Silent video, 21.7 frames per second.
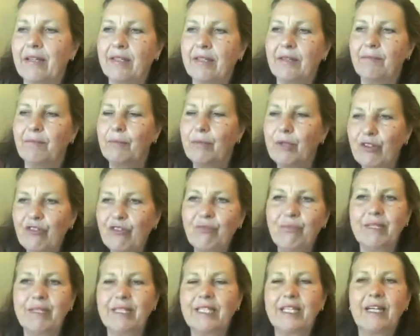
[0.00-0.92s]
the
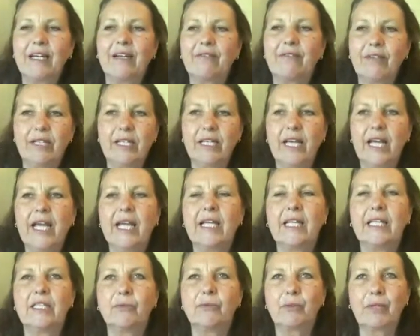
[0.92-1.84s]
movement of it
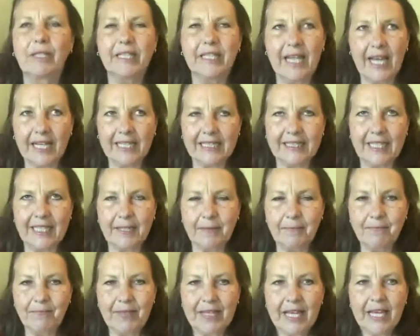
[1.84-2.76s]
and
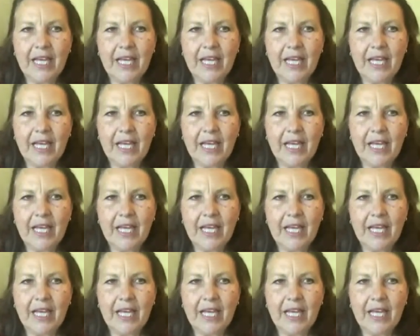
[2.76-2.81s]
relaxing.